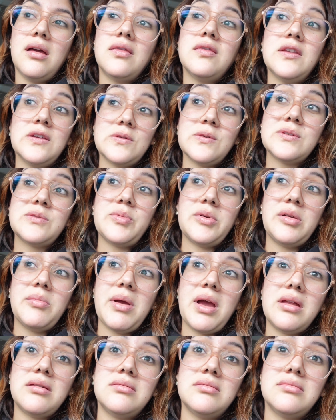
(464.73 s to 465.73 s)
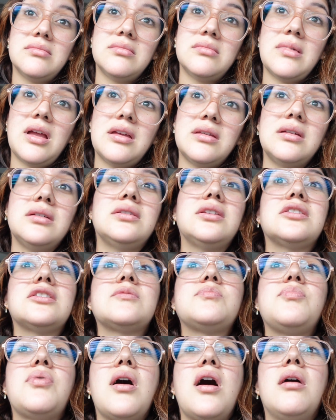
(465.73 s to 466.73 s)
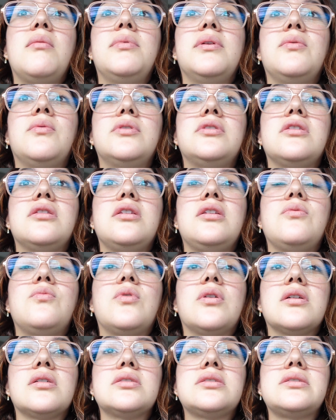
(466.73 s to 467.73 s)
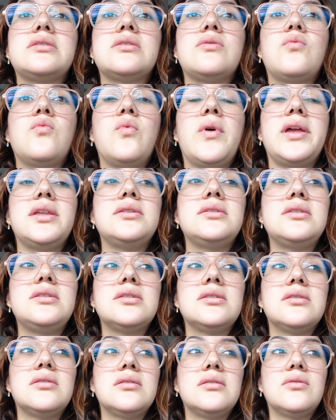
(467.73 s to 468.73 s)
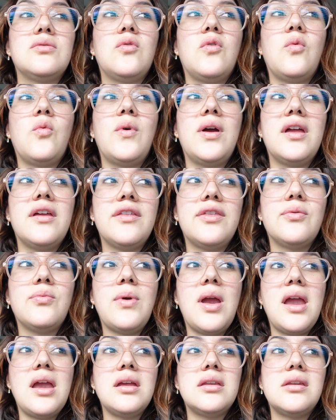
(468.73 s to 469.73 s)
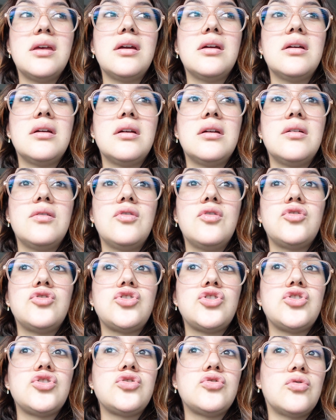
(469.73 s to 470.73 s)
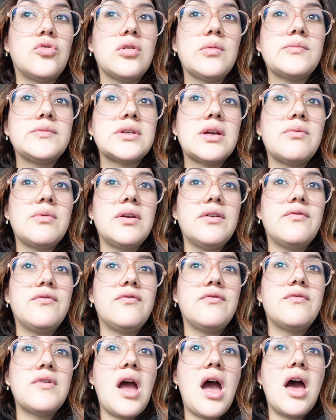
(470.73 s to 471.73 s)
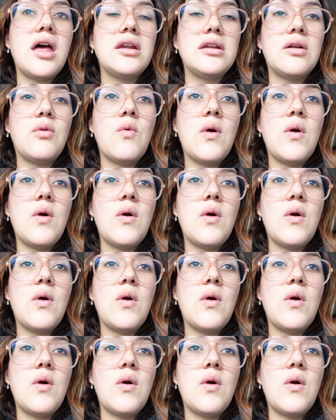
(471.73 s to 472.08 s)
This one's pretty bad. I think this is probably one of the worst wind with rain storms that we've had in a